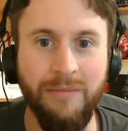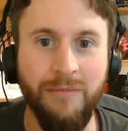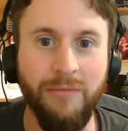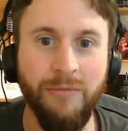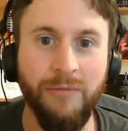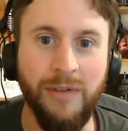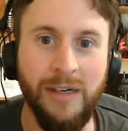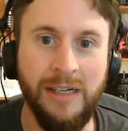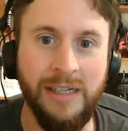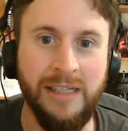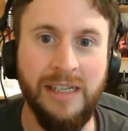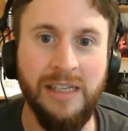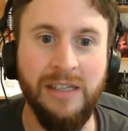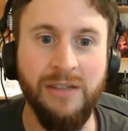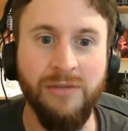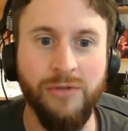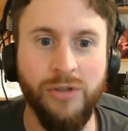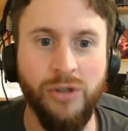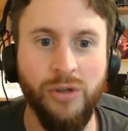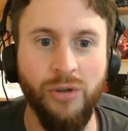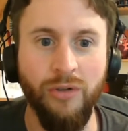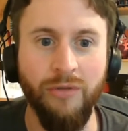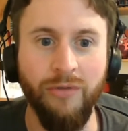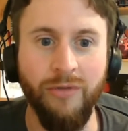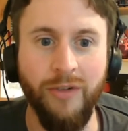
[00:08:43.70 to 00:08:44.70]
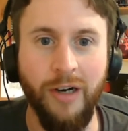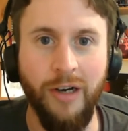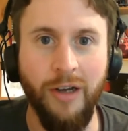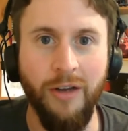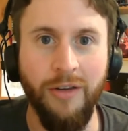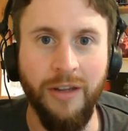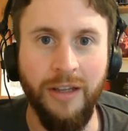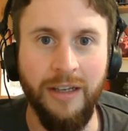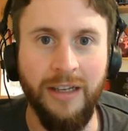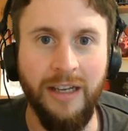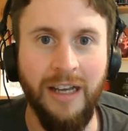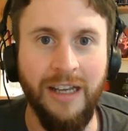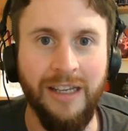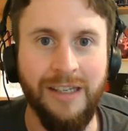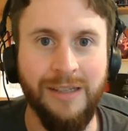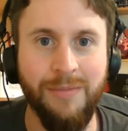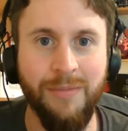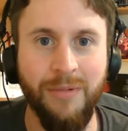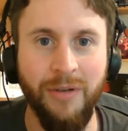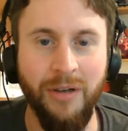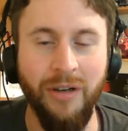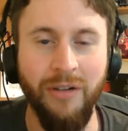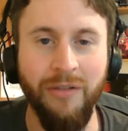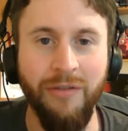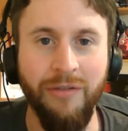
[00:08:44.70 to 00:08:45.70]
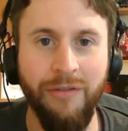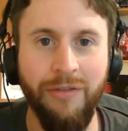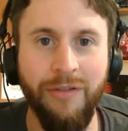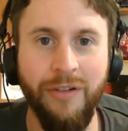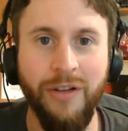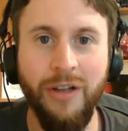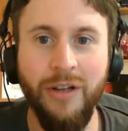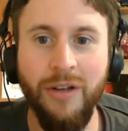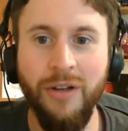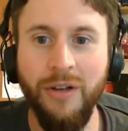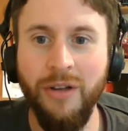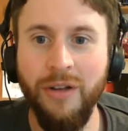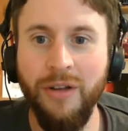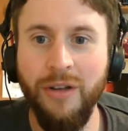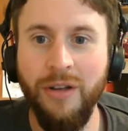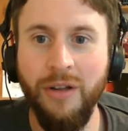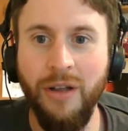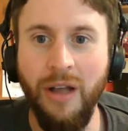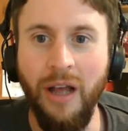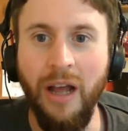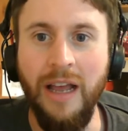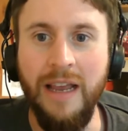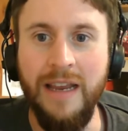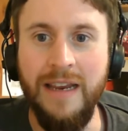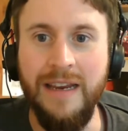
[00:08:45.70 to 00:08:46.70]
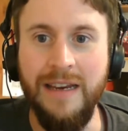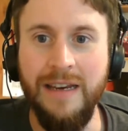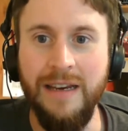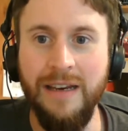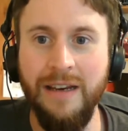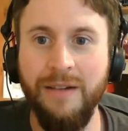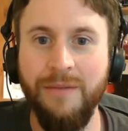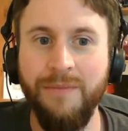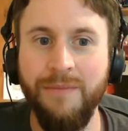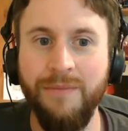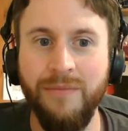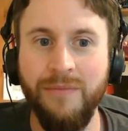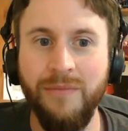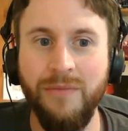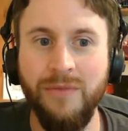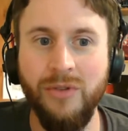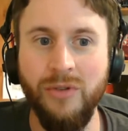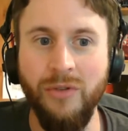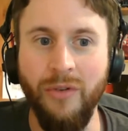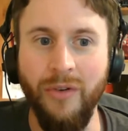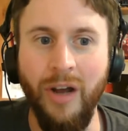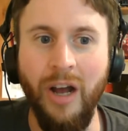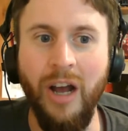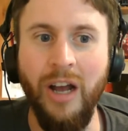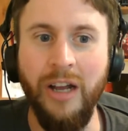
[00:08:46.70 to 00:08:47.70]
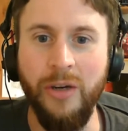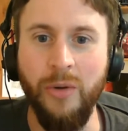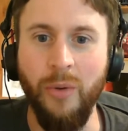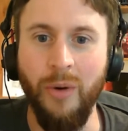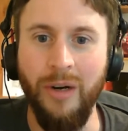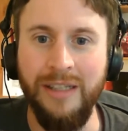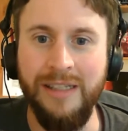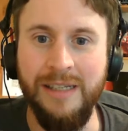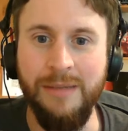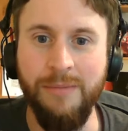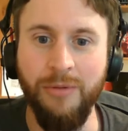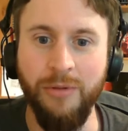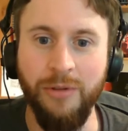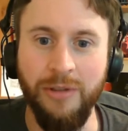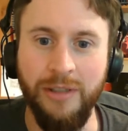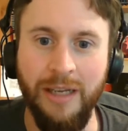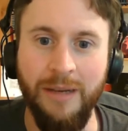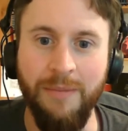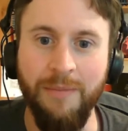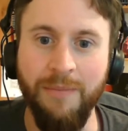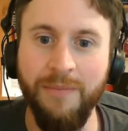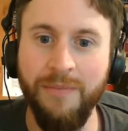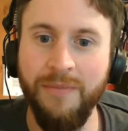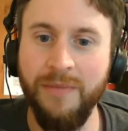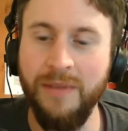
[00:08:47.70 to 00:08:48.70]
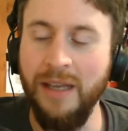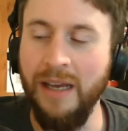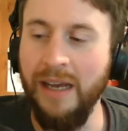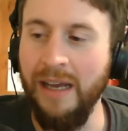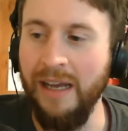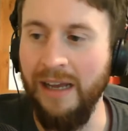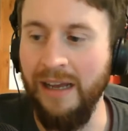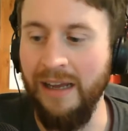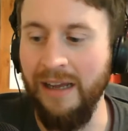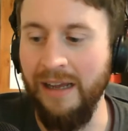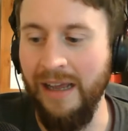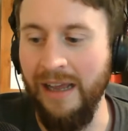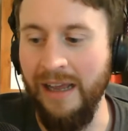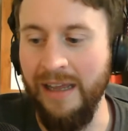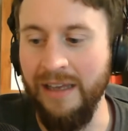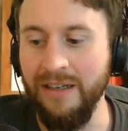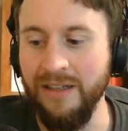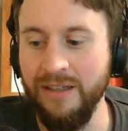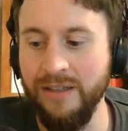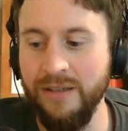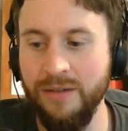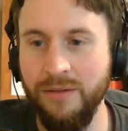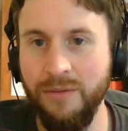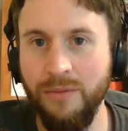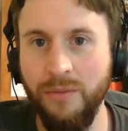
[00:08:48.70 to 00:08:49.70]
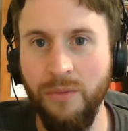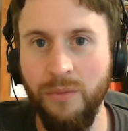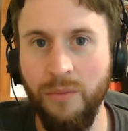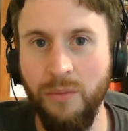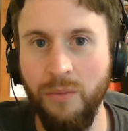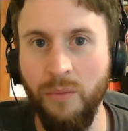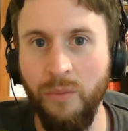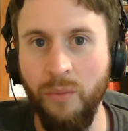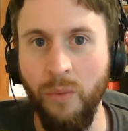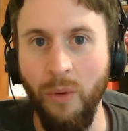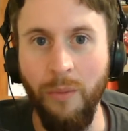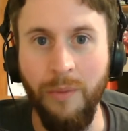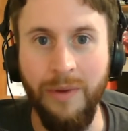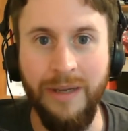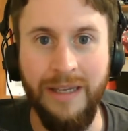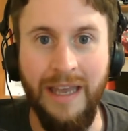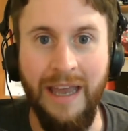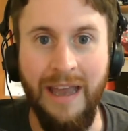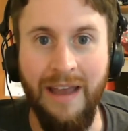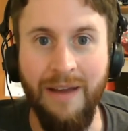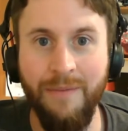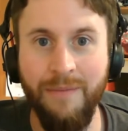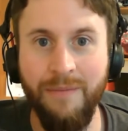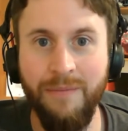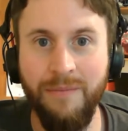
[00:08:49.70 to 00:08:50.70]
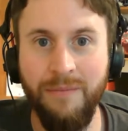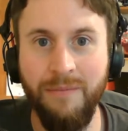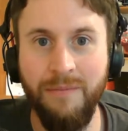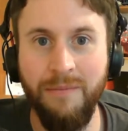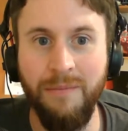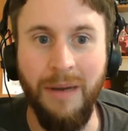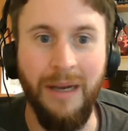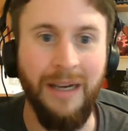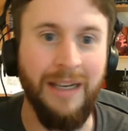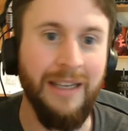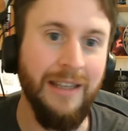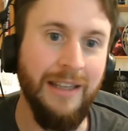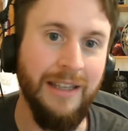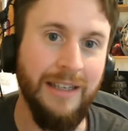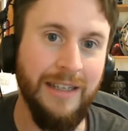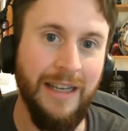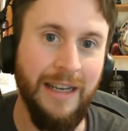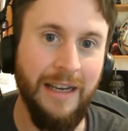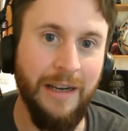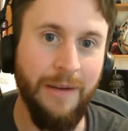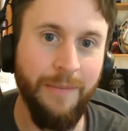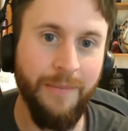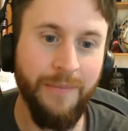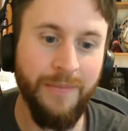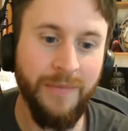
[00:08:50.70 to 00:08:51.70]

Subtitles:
Risky is sort of right on the cusp of a sort of high quality board game and what we get back in the day.